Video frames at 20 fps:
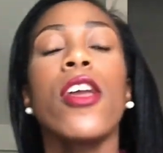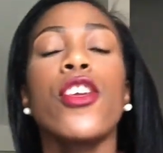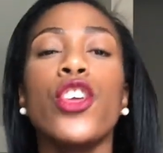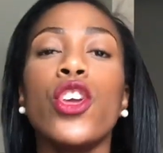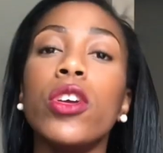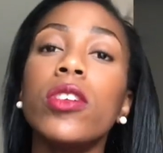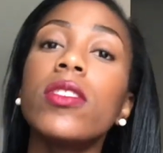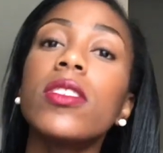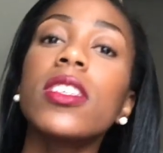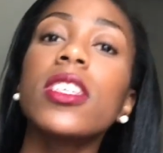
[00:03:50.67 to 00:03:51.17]

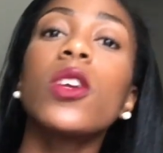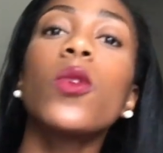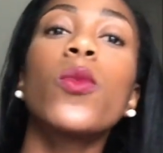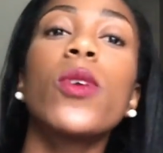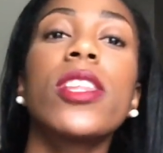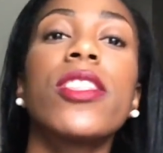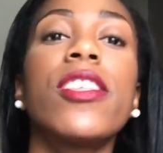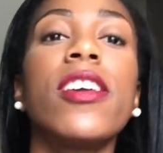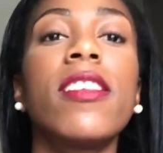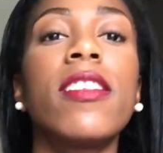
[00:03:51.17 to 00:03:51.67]
Usually
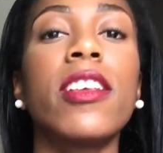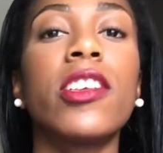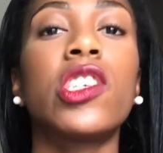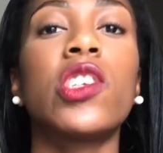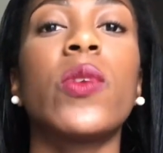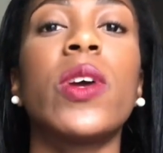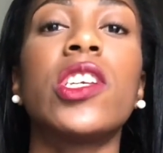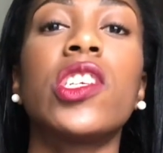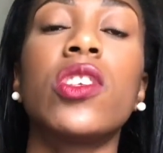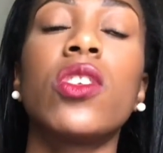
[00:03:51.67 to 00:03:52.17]
with these
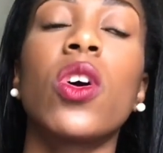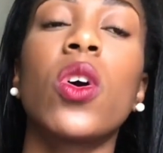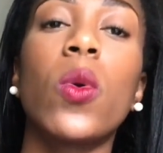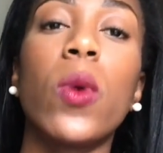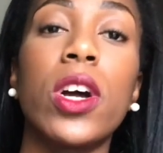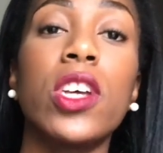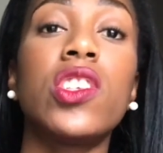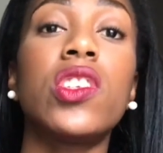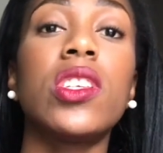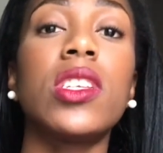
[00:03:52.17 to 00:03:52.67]
situational
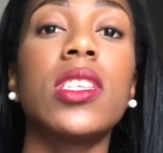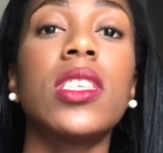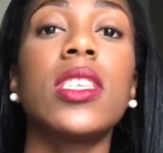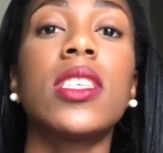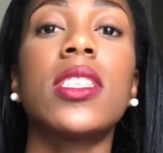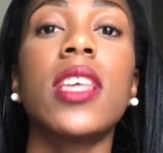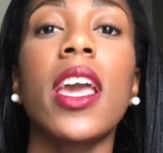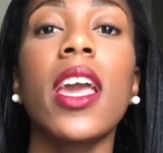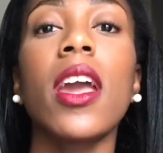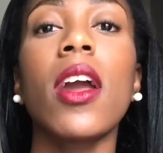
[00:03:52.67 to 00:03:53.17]

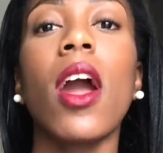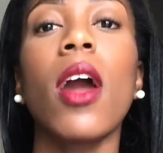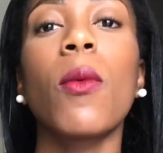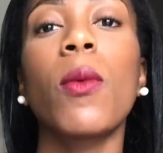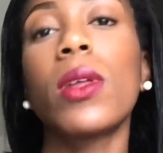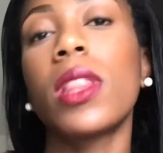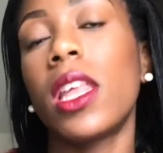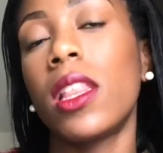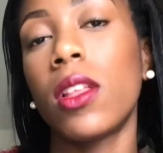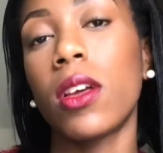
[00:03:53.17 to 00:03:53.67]
questions, they are
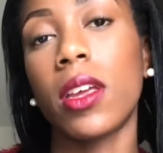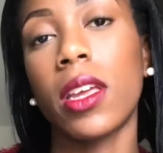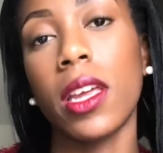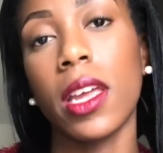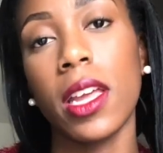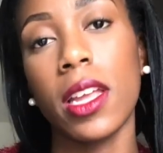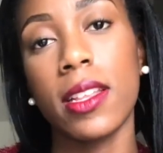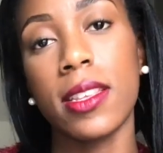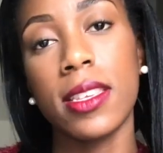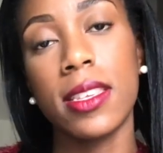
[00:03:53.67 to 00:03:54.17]
really
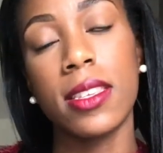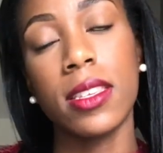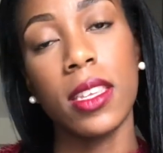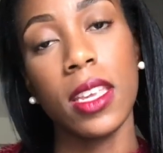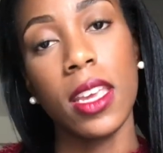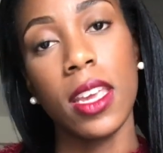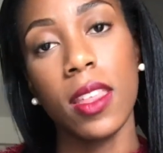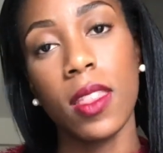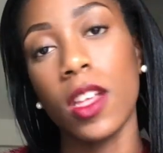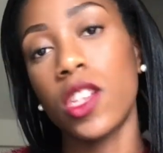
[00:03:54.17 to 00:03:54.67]
looking to
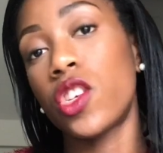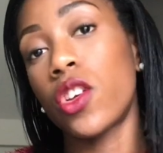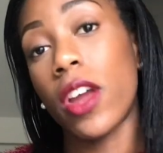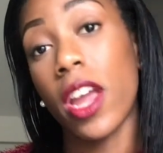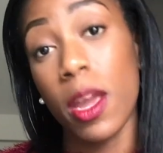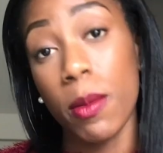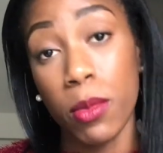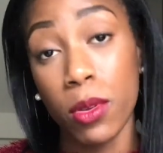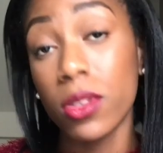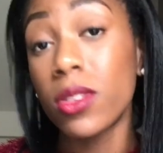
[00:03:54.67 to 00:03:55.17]
see that you're
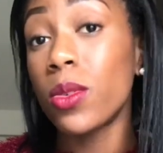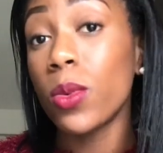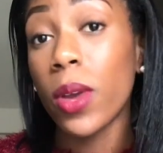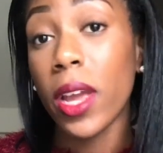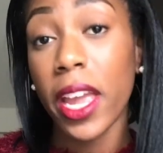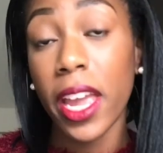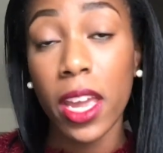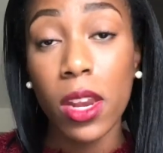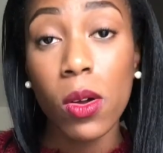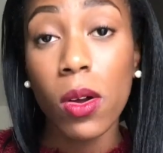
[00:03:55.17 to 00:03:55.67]
able to
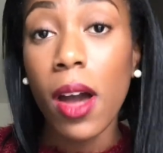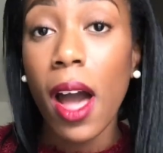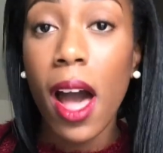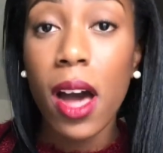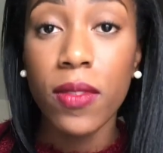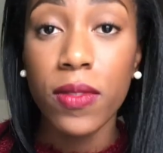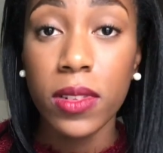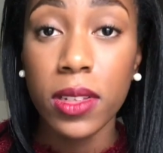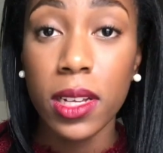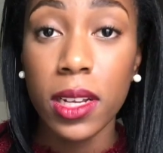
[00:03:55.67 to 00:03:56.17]
handle
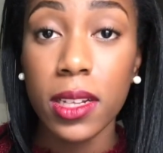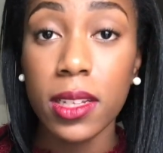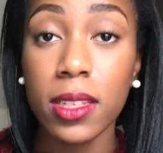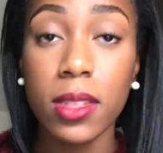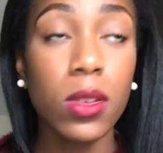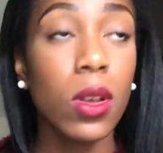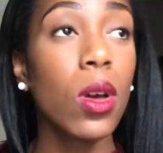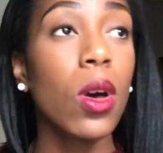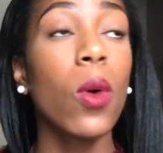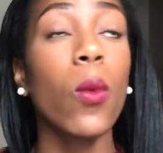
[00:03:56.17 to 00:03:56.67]

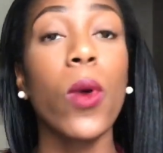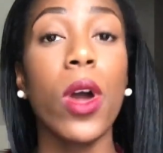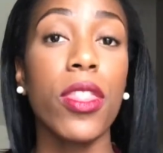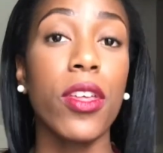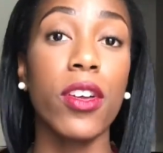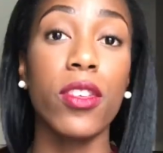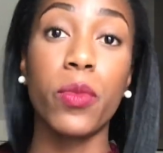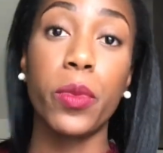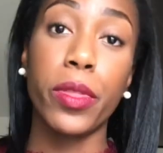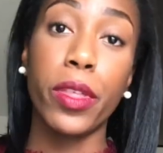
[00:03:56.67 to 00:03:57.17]
conflict,
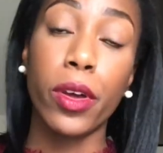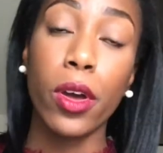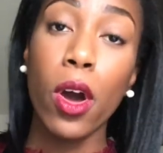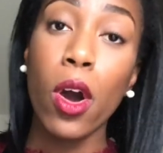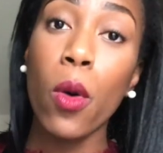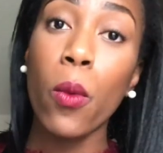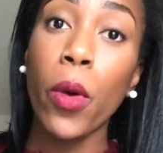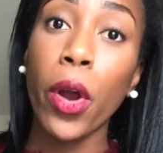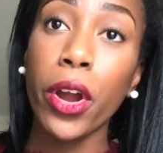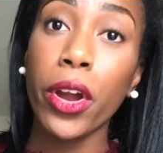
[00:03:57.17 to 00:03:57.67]
whether it's with a
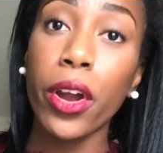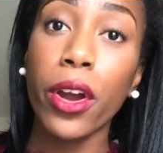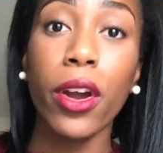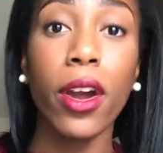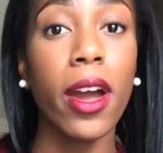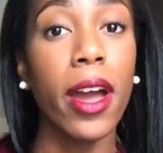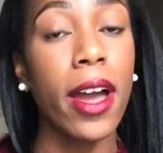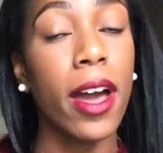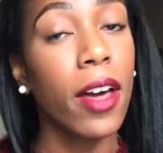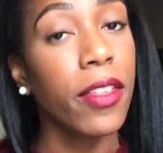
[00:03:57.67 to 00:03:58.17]

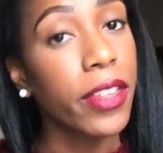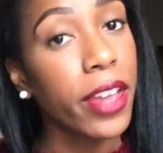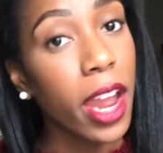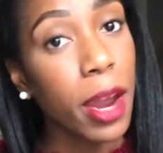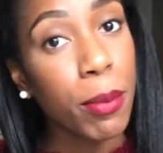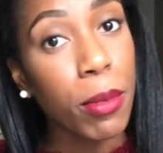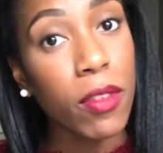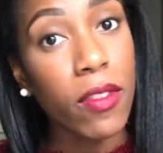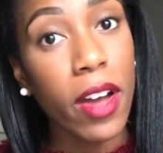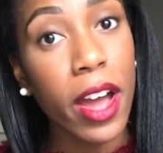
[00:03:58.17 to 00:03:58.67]
coworker, a
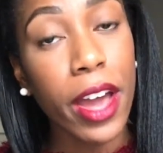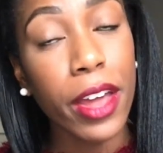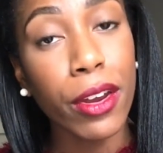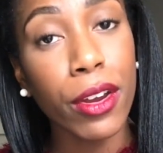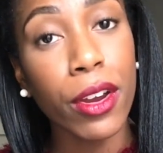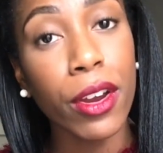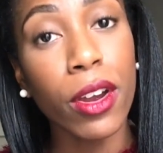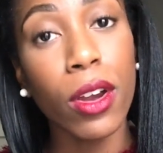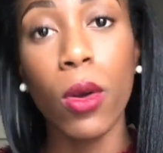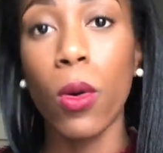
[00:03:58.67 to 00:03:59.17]
healthcare
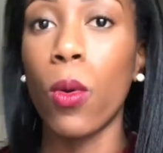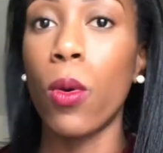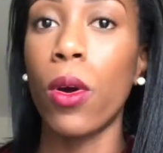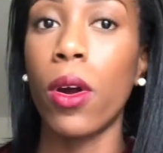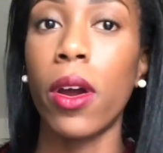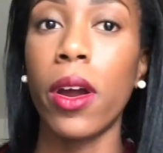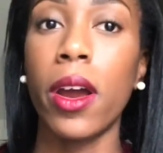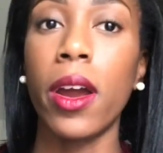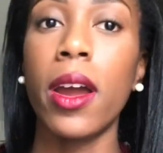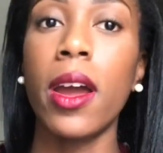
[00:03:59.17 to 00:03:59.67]
provider,
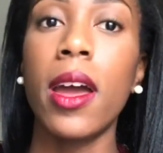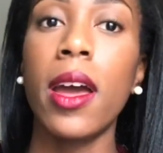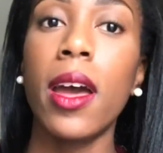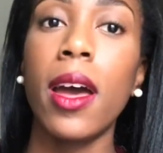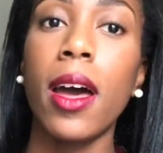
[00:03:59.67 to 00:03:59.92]
or